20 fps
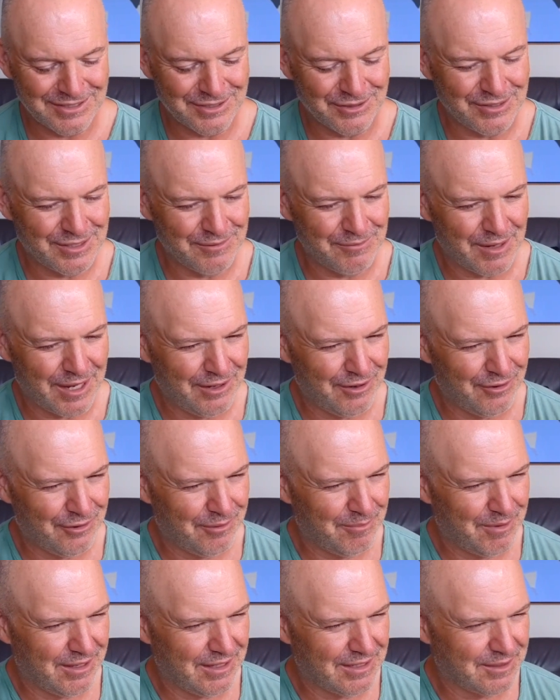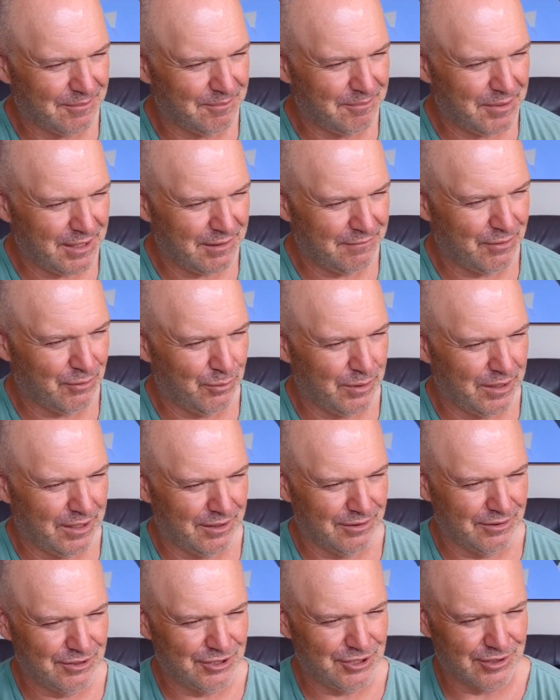So it's a bit of a
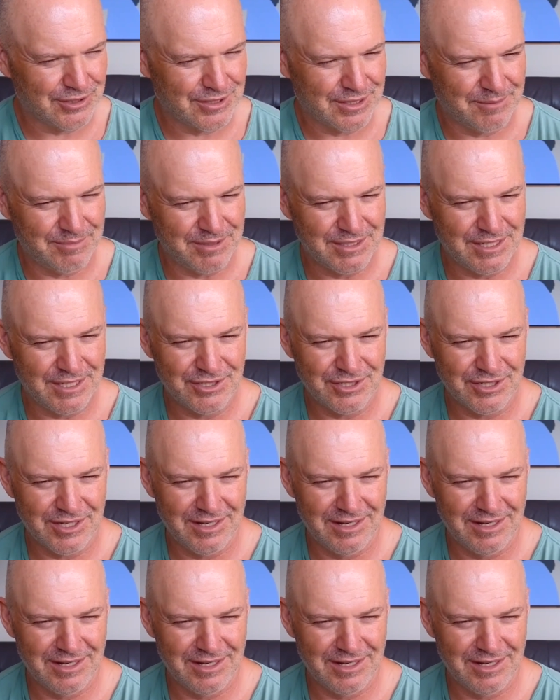weird juxtaposition.